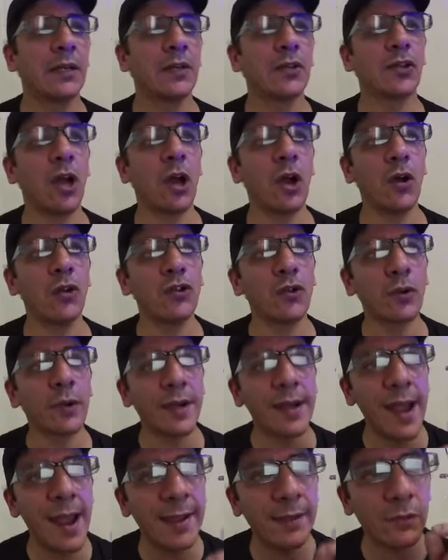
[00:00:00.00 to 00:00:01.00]
So you
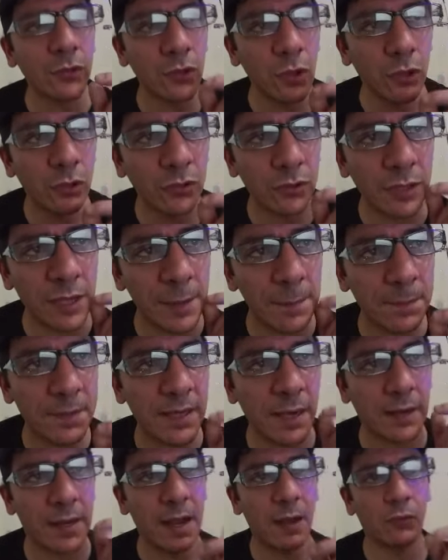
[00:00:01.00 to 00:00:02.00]
create your
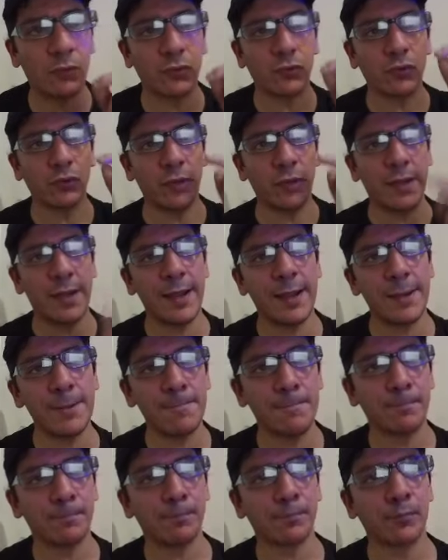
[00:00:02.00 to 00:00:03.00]
Trips account today.
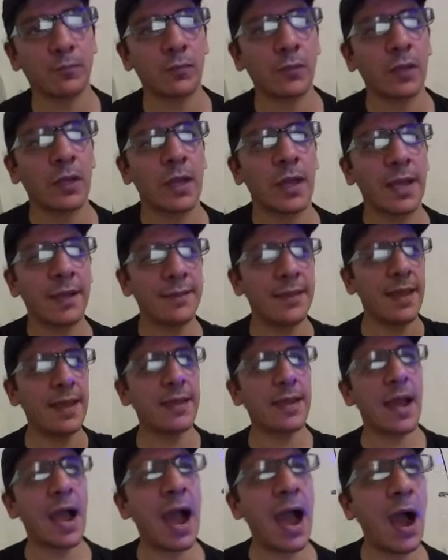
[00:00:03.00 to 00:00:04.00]

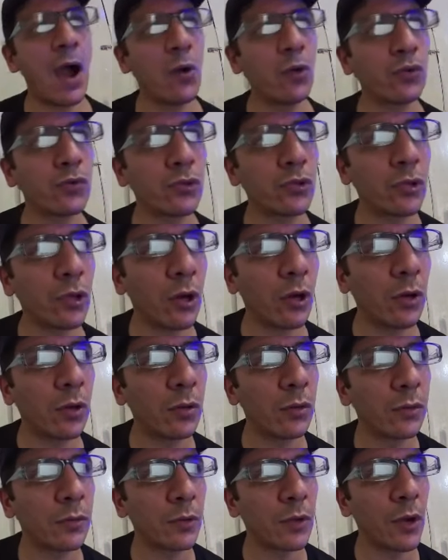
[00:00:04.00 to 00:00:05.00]
They
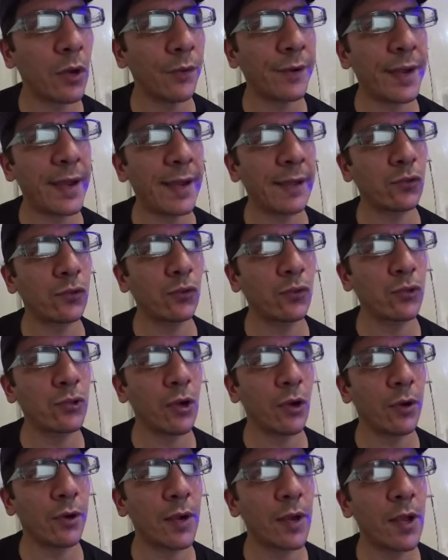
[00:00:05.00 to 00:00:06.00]
auto connect to
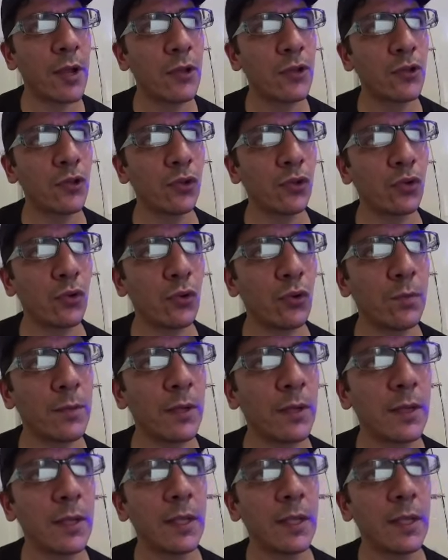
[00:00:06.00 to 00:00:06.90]
your YouTube